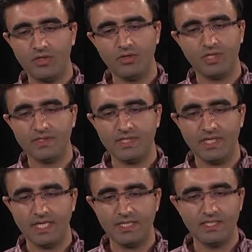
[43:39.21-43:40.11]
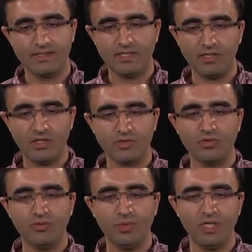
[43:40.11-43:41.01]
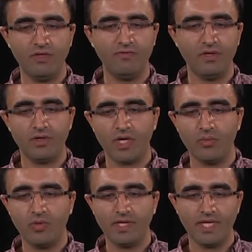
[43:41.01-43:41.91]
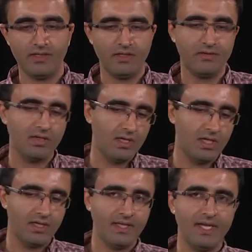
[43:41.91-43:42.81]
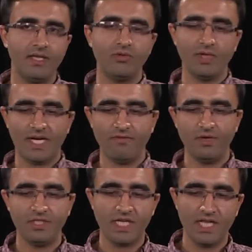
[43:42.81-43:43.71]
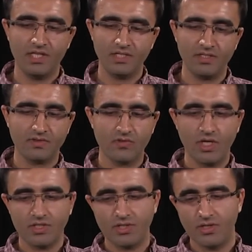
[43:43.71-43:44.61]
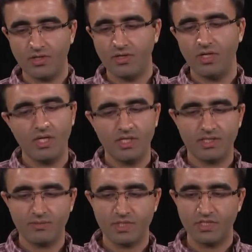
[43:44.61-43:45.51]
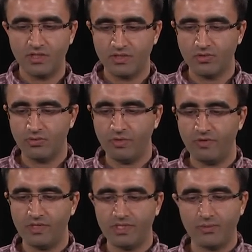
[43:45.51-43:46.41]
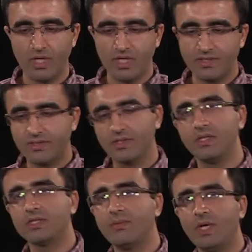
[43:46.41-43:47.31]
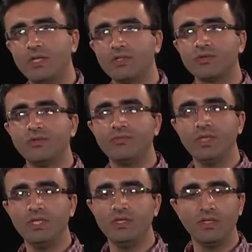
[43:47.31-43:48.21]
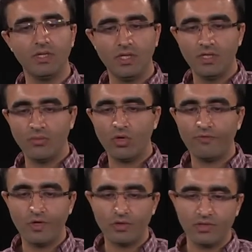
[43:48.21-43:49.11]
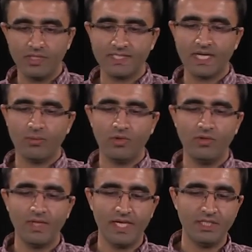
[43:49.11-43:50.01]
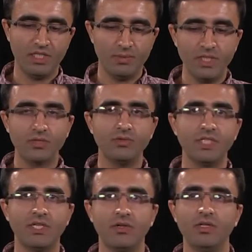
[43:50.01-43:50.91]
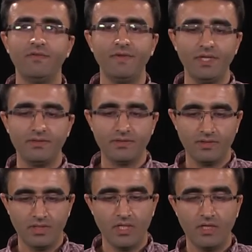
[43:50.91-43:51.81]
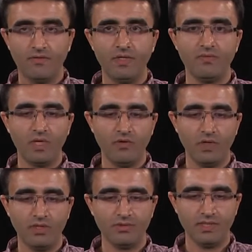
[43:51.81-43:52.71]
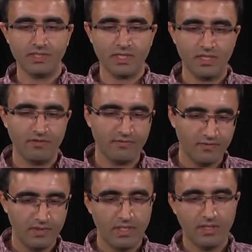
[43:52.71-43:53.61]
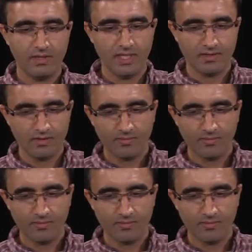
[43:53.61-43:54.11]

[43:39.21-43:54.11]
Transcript: You can see that these signals could be very complicated. They could have very challenging structure. Some signals could be very sparse. Some others could be more frequently sampled, and GPs could generally fit, fit very well to this kind of data.